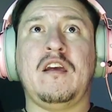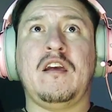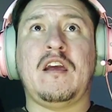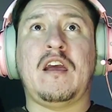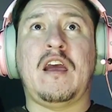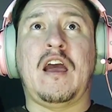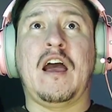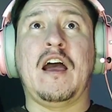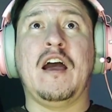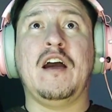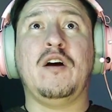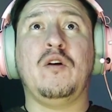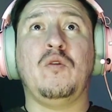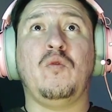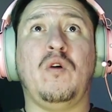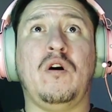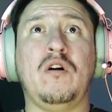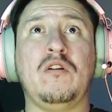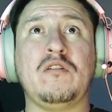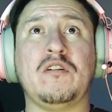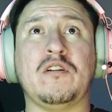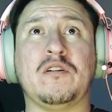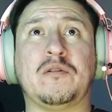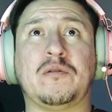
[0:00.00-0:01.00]
and
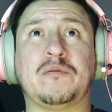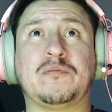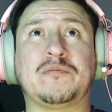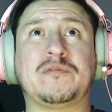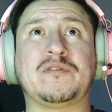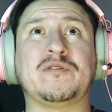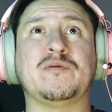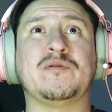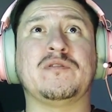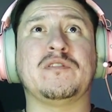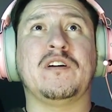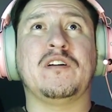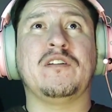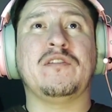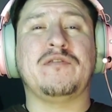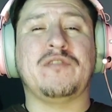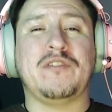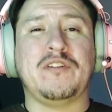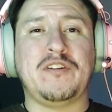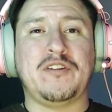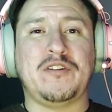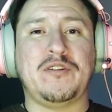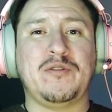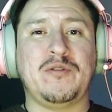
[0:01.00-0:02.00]
welcome to another
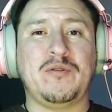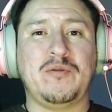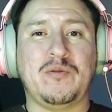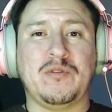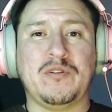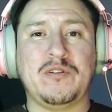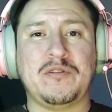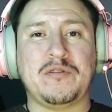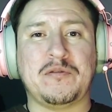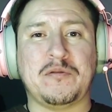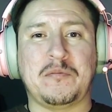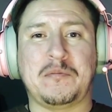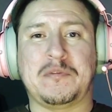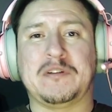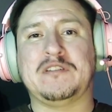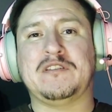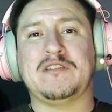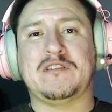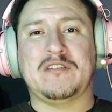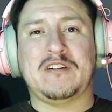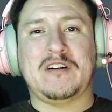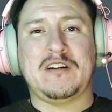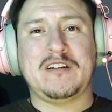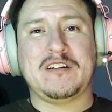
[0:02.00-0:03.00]
video with the
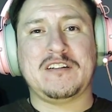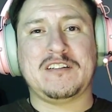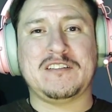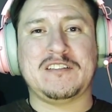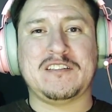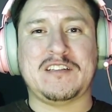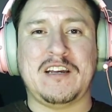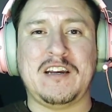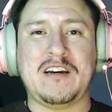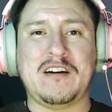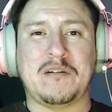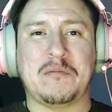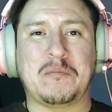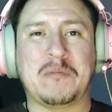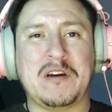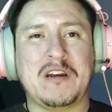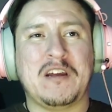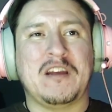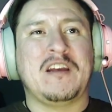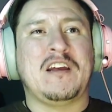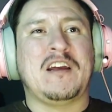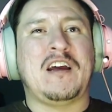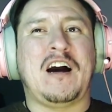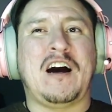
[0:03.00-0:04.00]
Mister Alec Ka Zam.
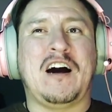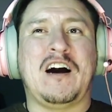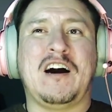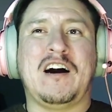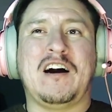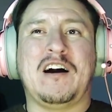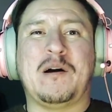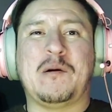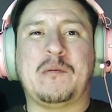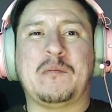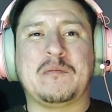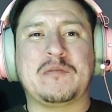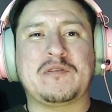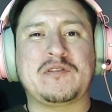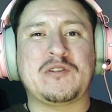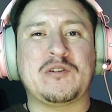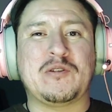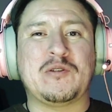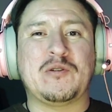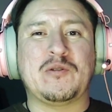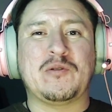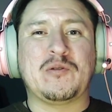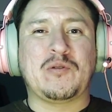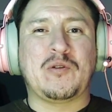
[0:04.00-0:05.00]
Um,
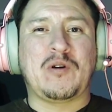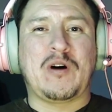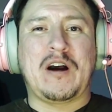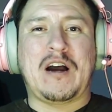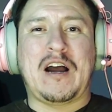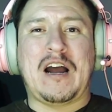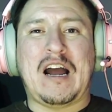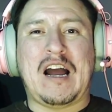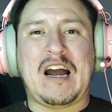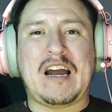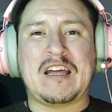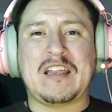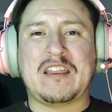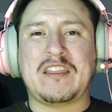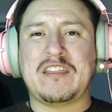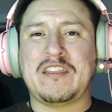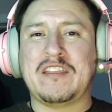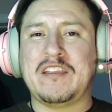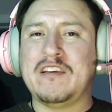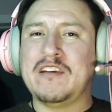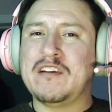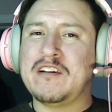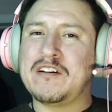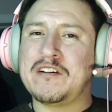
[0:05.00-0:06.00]
so I
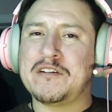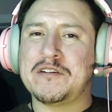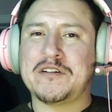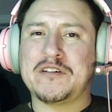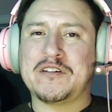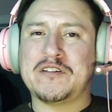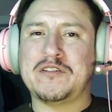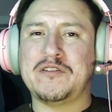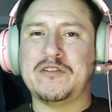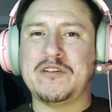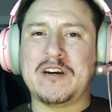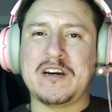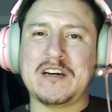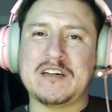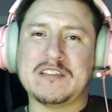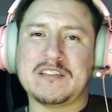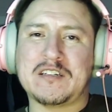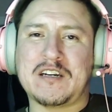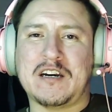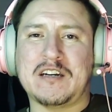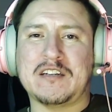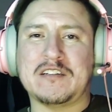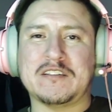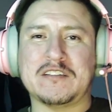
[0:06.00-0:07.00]
think you guys
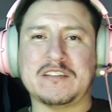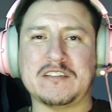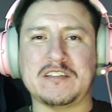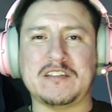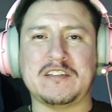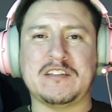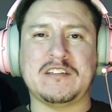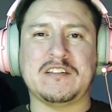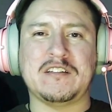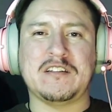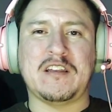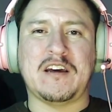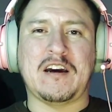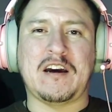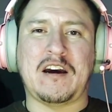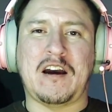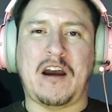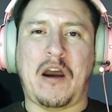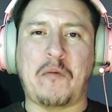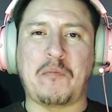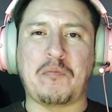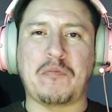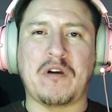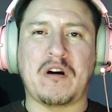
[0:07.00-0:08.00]
kind of see that
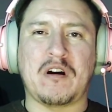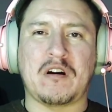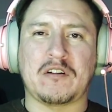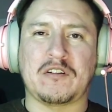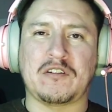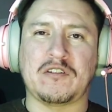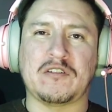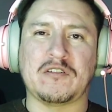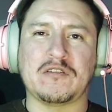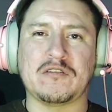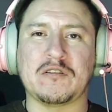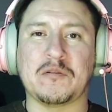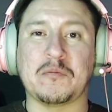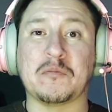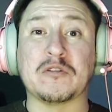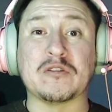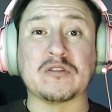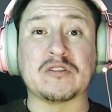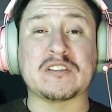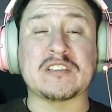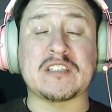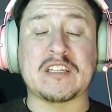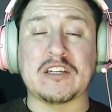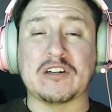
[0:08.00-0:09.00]
I'm not you know, the most
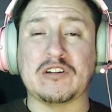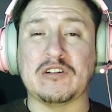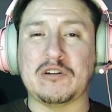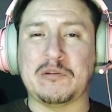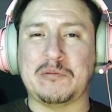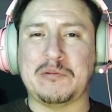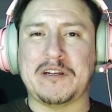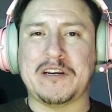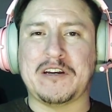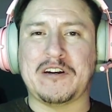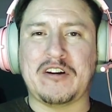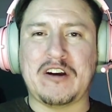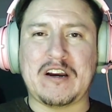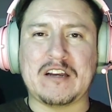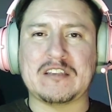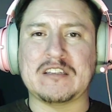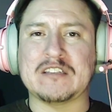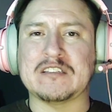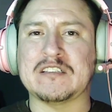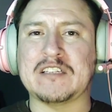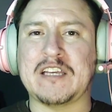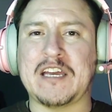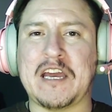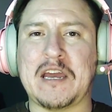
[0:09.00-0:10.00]
skilled player at
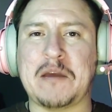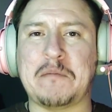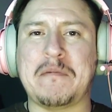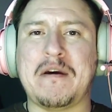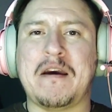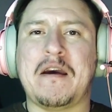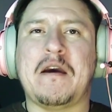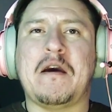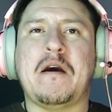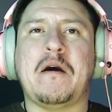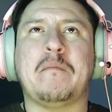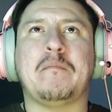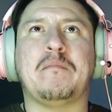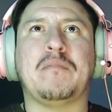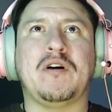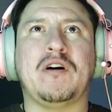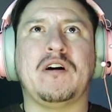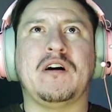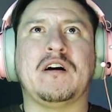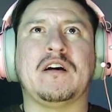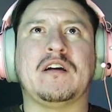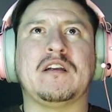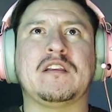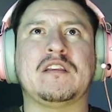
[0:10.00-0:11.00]
this game,
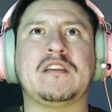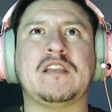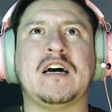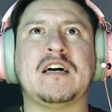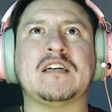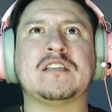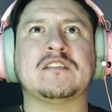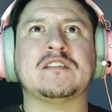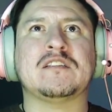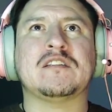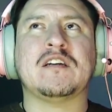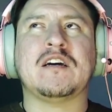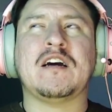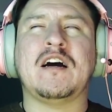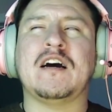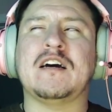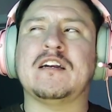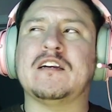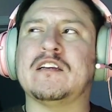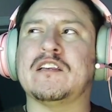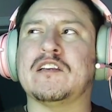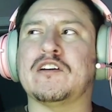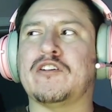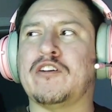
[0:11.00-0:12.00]
but that's the kind
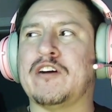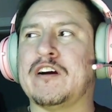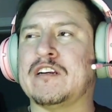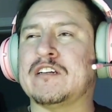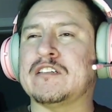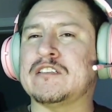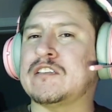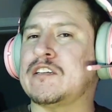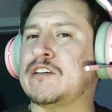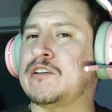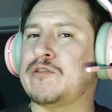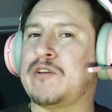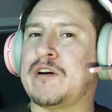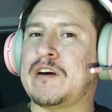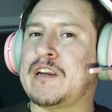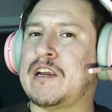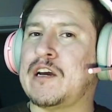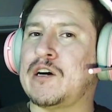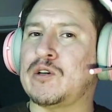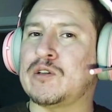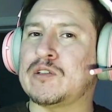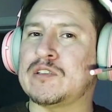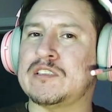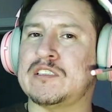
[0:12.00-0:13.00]
of the greatest thing right
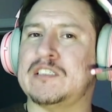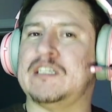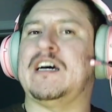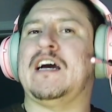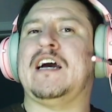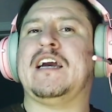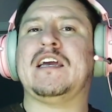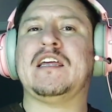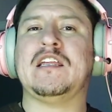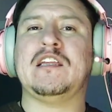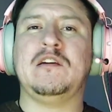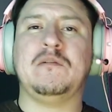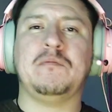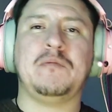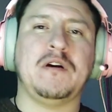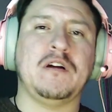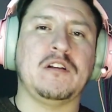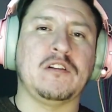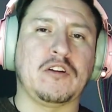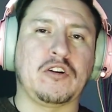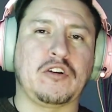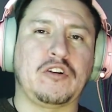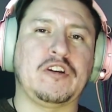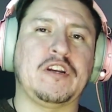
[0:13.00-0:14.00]
now is that I keep on
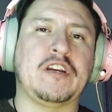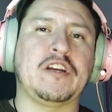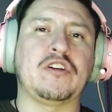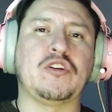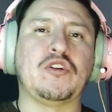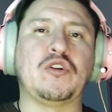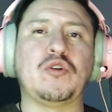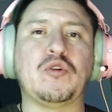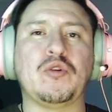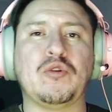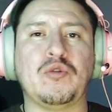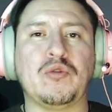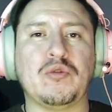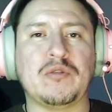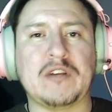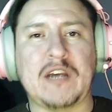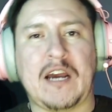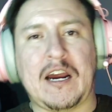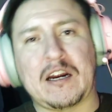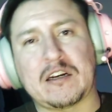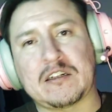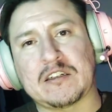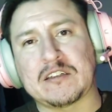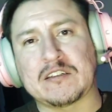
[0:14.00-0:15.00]
learning new
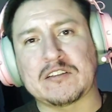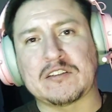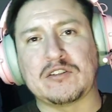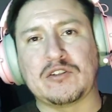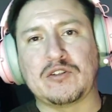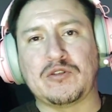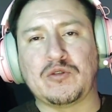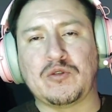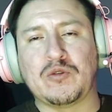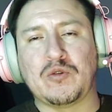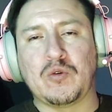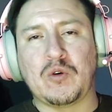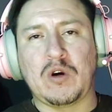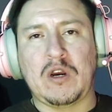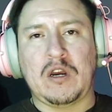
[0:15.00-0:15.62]
tactics, new